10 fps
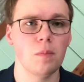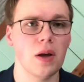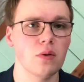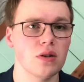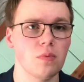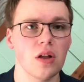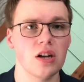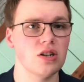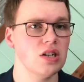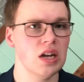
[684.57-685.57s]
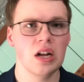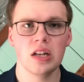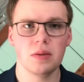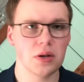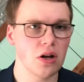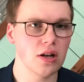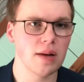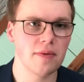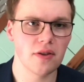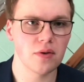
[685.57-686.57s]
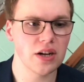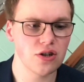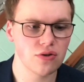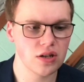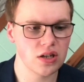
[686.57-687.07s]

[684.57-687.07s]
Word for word: Penguins players to be called up if there were injuries,